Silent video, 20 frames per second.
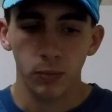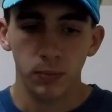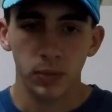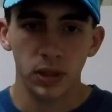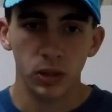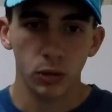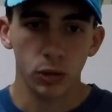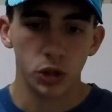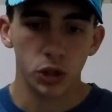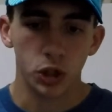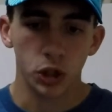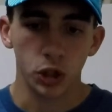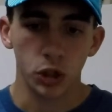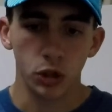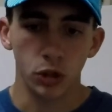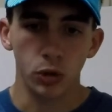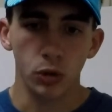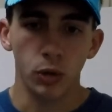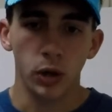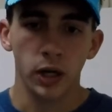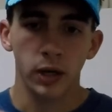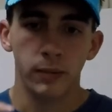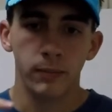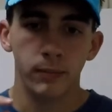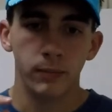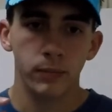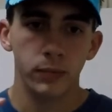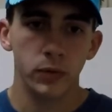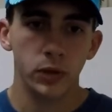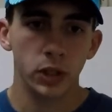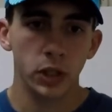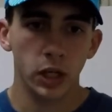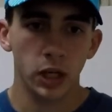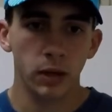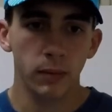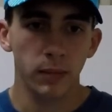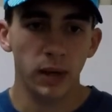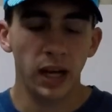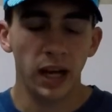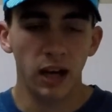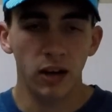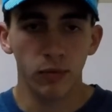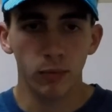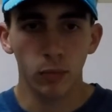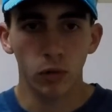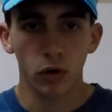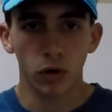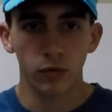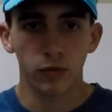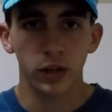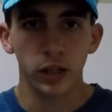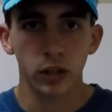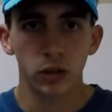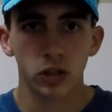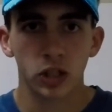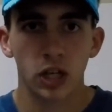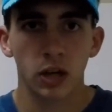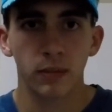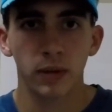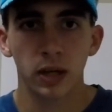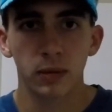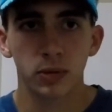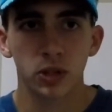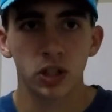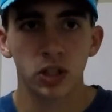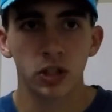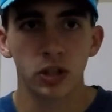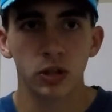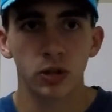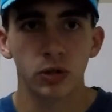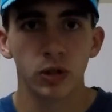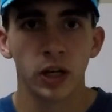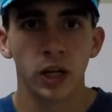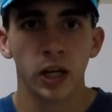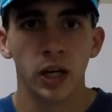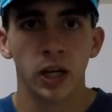be able to have more videos coming up soon.